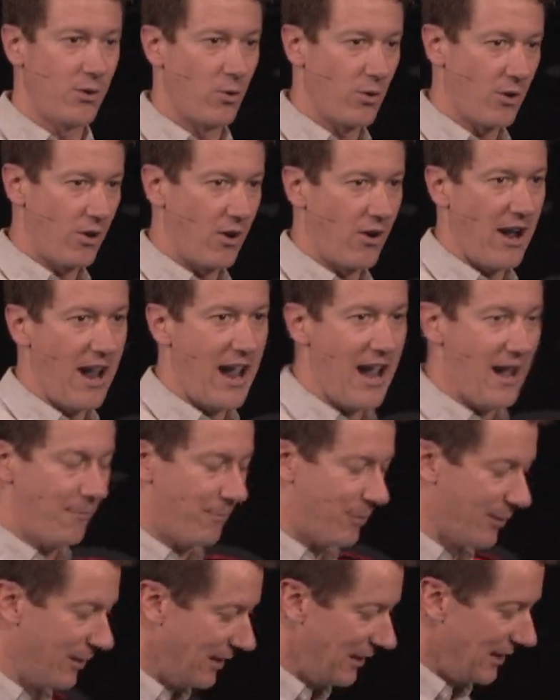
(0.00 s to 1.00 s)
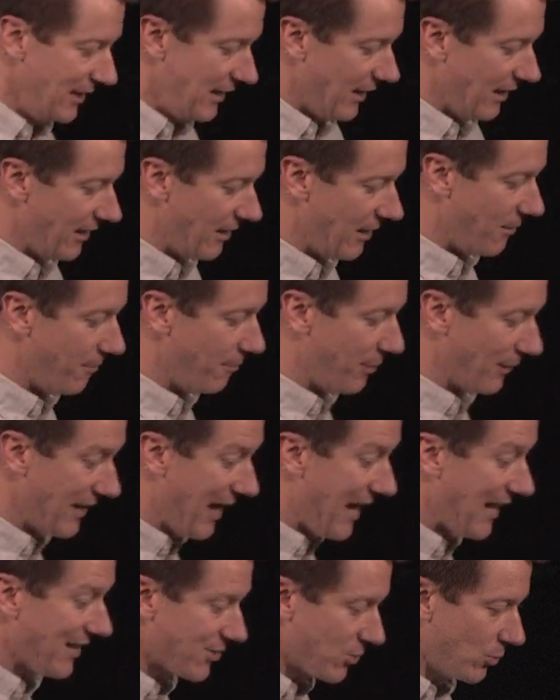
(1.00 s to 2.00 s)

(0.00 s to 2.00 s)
or our app. Um, but last